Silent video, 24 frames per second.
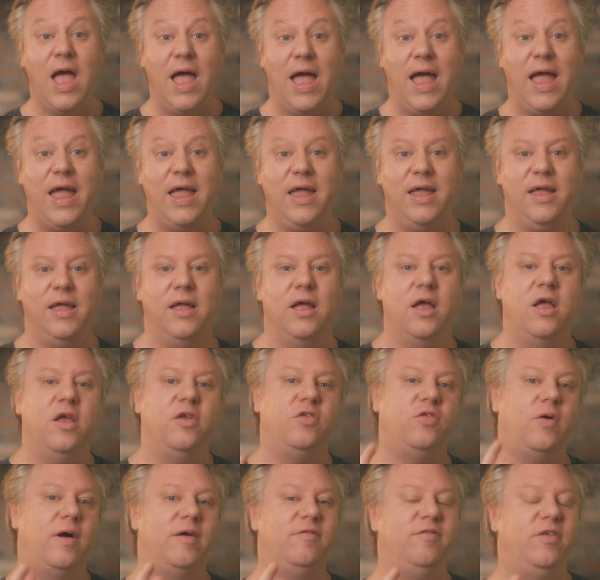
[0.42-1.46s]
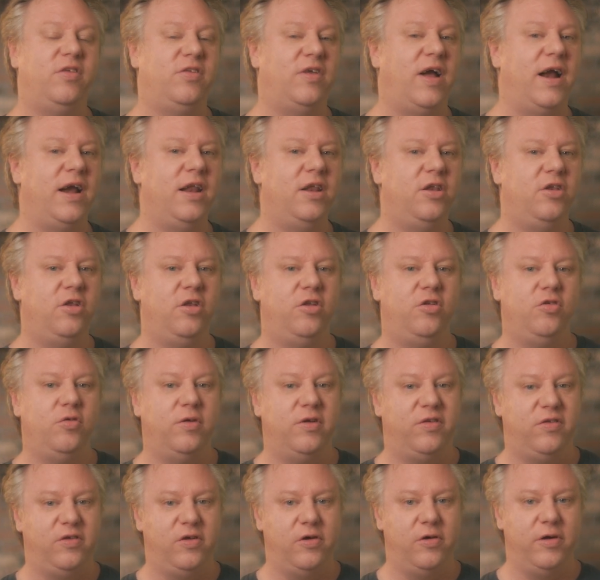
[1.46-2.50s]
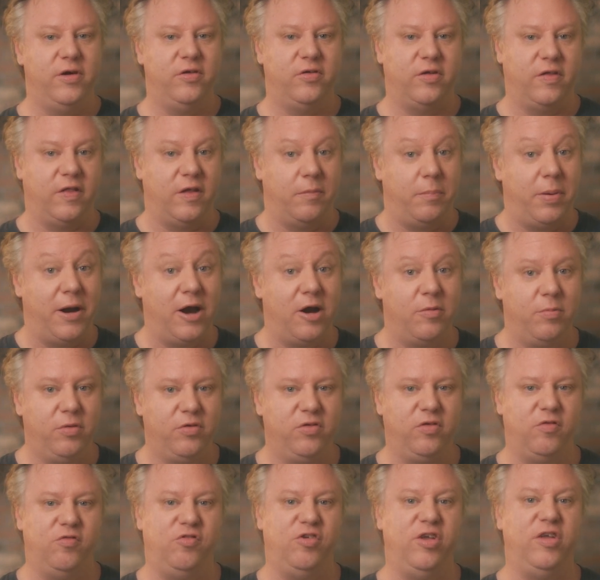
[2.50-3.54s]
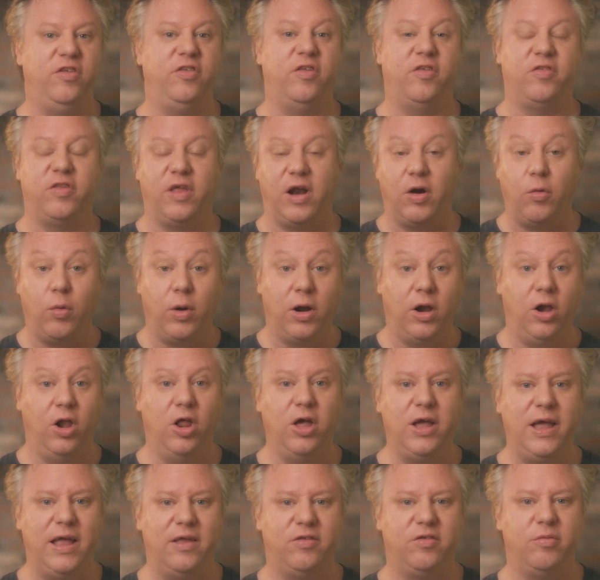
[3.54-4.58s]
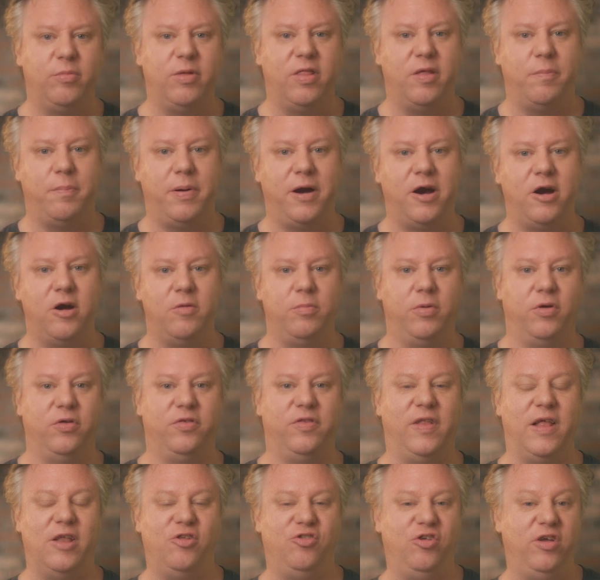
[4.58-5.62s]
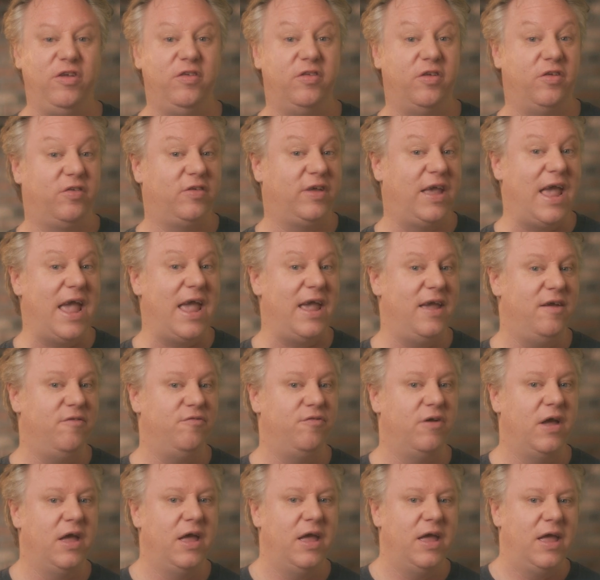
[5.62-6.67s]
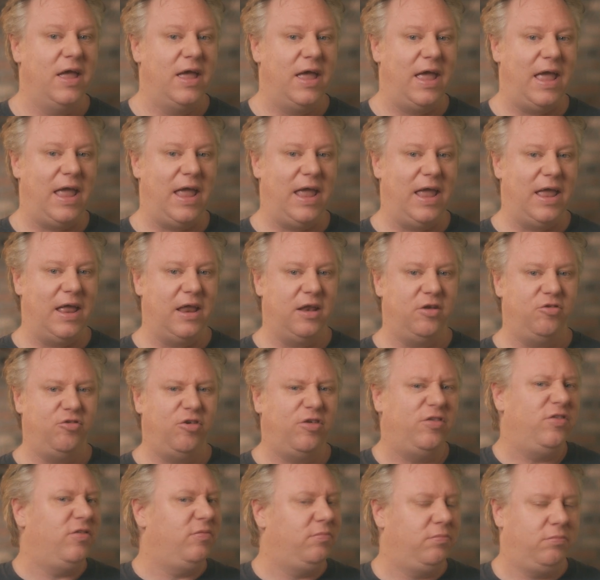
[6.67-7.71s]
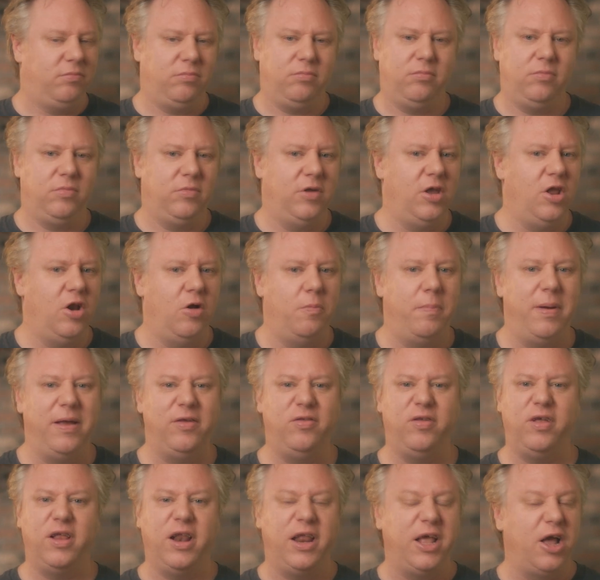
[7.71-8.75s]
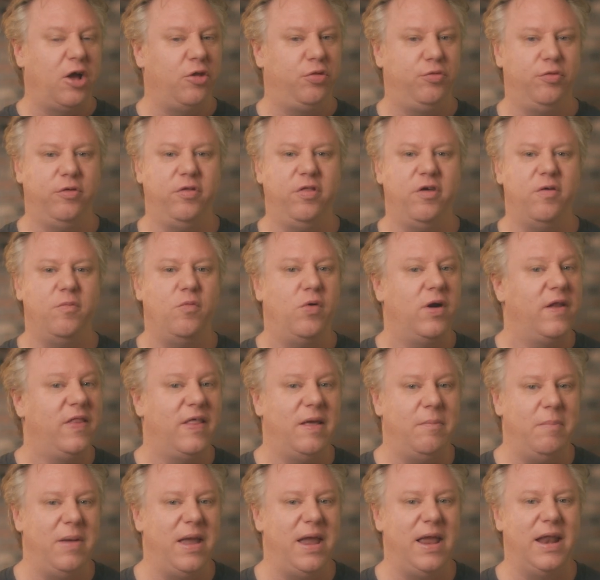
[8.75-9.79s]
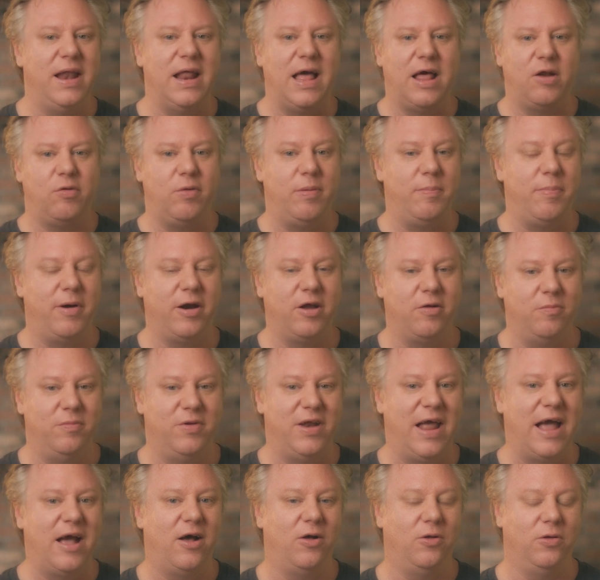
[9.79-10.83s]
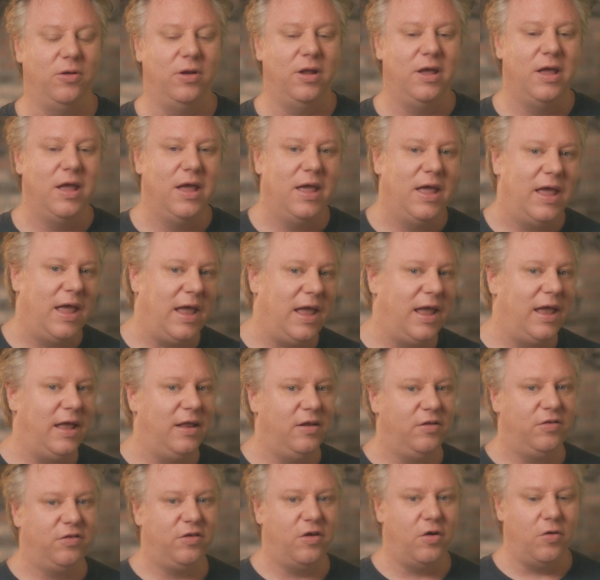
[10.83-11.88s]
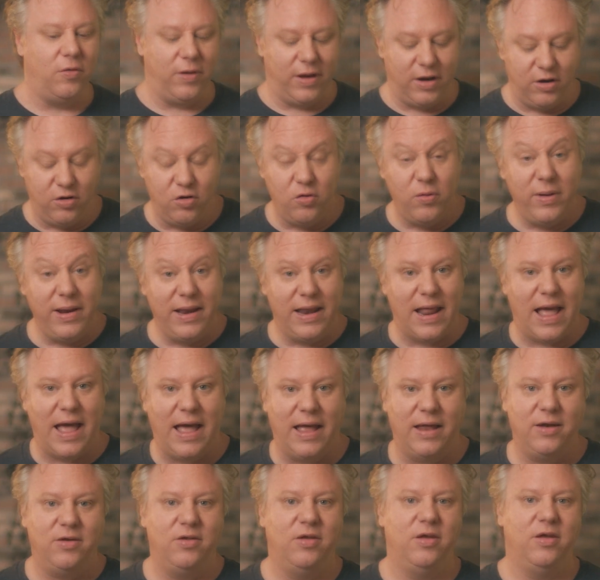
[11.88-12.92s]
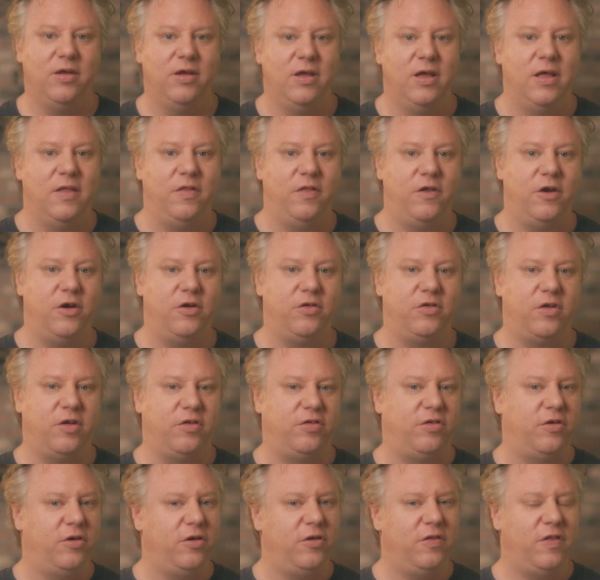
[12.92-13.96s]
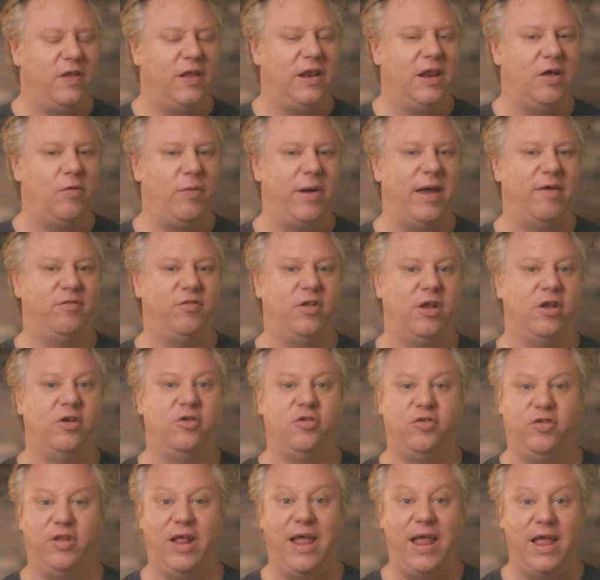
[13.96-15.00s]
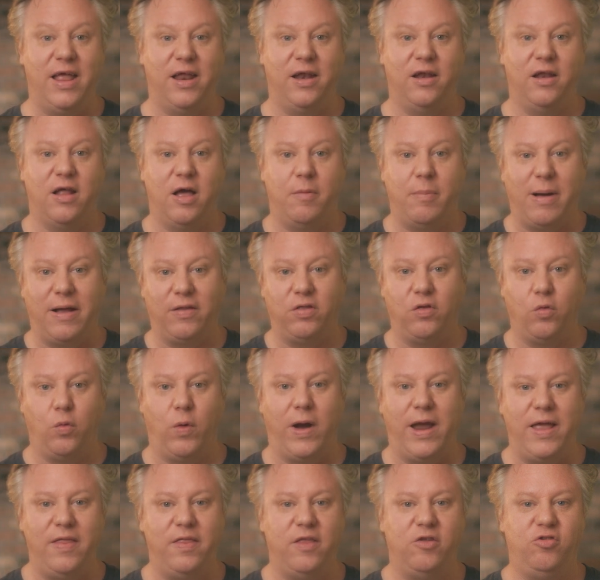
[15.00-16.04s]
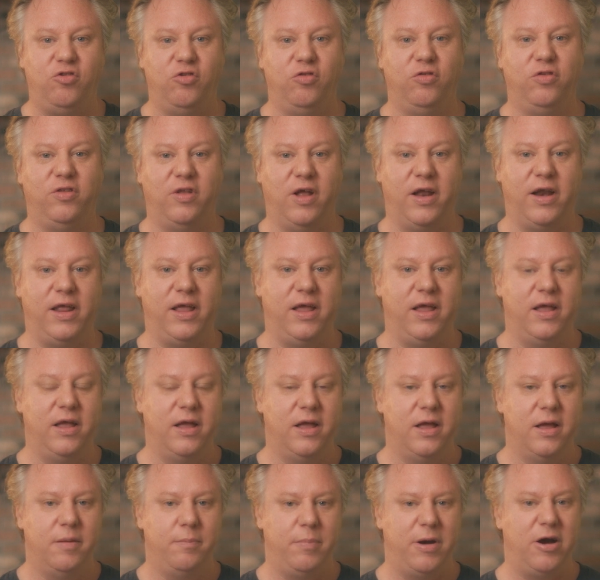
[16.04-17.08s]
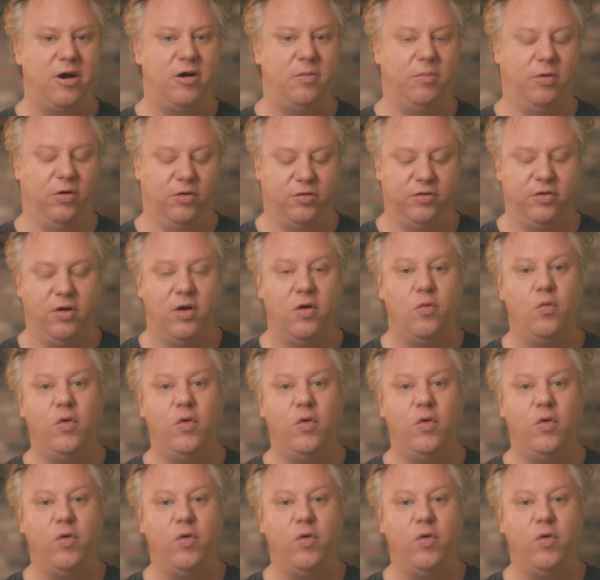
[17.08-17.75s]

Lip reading: Hey, so I've decided to do a series on the parables of Jesus, and I want to look at some of the parables that Jesus gave and just, basically go through them. What do they mean? How do we break them down? And so in doing that, there's a certain thing that we have to understand about the way that you study parables.